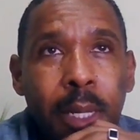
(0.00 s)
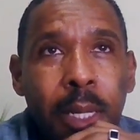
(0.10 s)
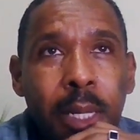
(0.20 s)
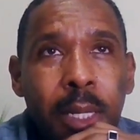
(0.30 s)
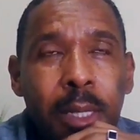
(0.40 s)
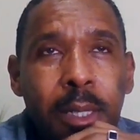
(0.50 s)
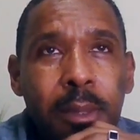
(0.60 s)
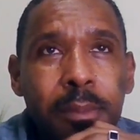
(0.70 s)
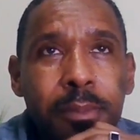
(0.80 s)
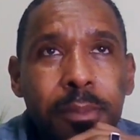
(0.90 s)

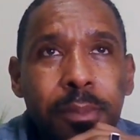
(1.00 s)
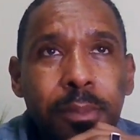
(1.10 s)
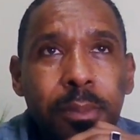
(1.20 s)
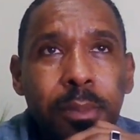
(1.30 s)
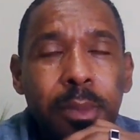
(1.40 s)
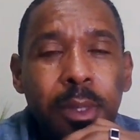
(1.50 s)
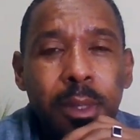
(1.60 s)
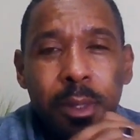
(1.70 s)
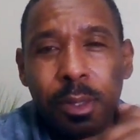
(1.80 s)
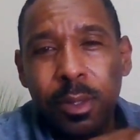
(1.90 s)
And
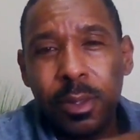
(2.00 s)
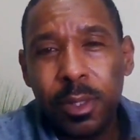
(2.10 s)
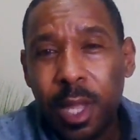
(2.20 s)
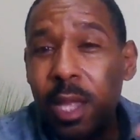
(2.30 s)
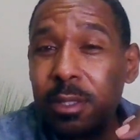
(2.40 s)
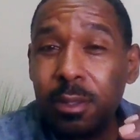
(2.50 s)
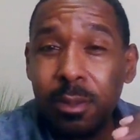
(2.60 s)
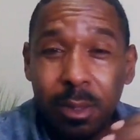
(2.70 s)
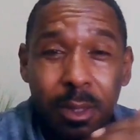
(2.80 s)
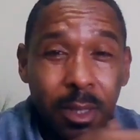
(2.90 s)
so
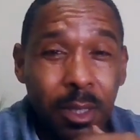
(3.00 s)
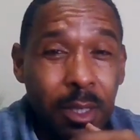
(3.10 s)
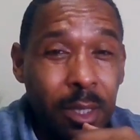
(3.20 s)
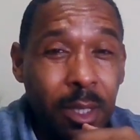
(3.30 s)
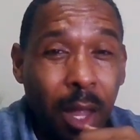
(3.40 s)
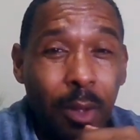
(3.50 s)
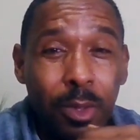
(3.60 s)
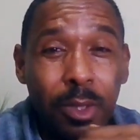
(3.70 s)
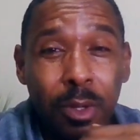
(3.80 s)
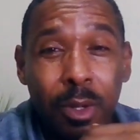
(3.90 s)
that
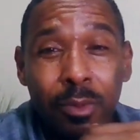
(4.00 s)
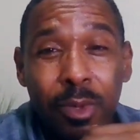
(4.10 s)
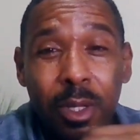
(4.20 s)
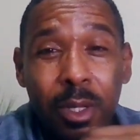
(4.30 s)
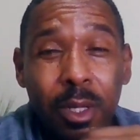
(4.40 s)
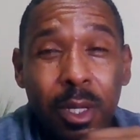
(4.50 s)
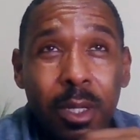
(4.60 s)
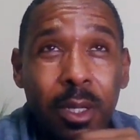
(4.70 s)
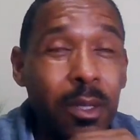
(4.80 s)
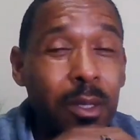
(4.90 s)
was going really
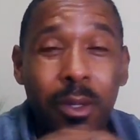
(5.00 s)
good.